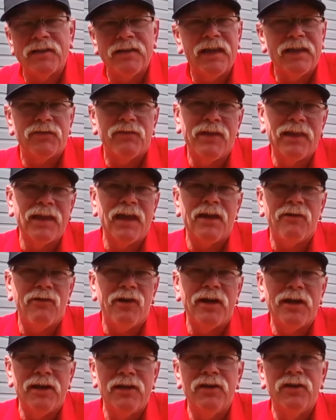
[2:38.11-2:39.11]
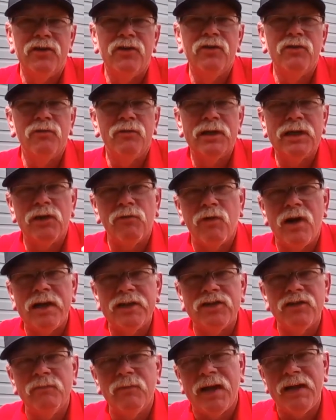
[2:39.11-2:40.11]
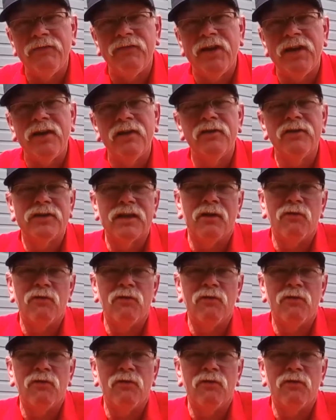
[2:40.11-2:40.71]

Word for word: And that's one thing I want you to do when you're watching my videos.